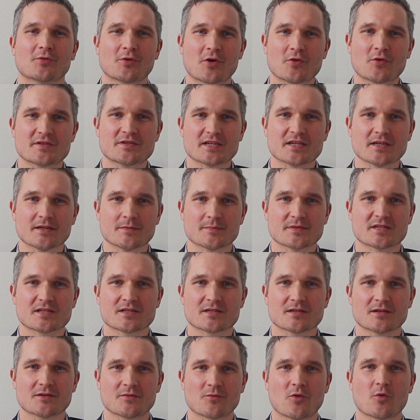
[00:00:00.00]
Pro
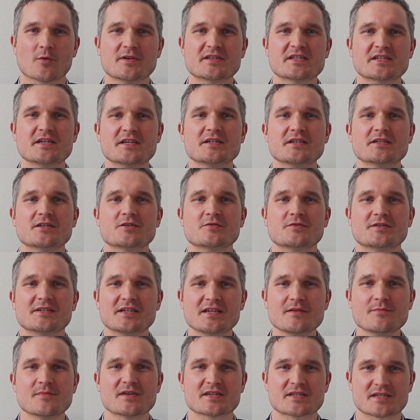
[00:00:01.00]
Tips, where we seek to
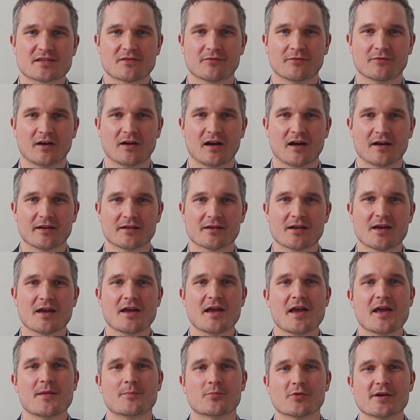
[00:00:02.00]
demystify
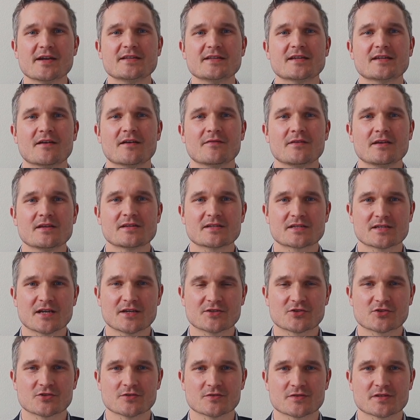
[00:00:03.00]
and break down the
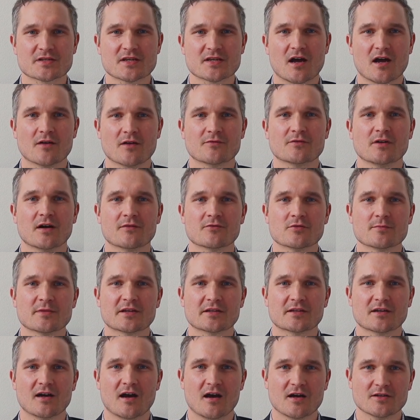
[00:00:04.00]
essentials of
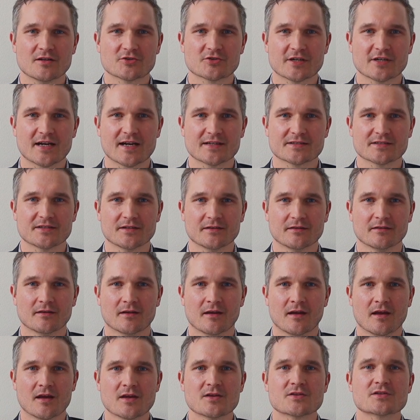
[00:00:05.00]
government contracting
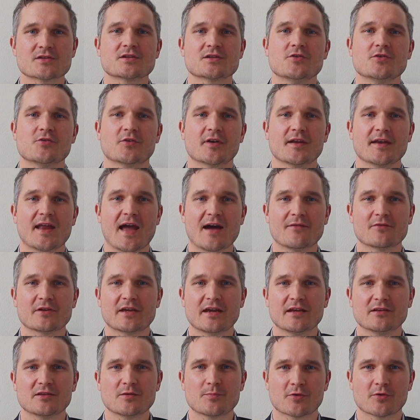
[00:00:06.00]
so you can
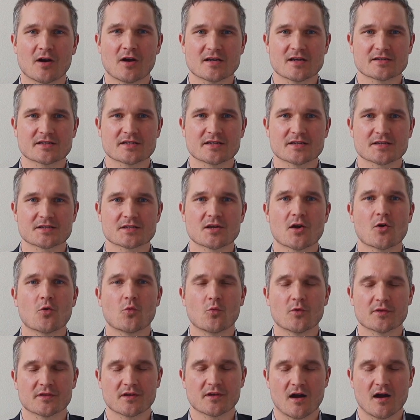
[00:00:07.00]
navigate the process
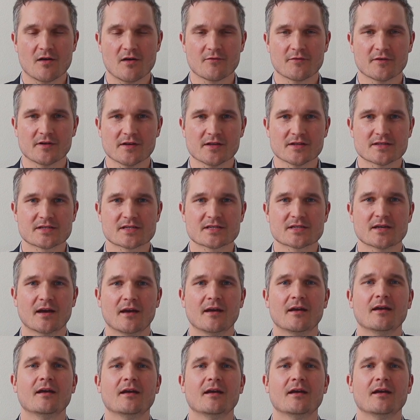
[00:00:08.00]
with confidence.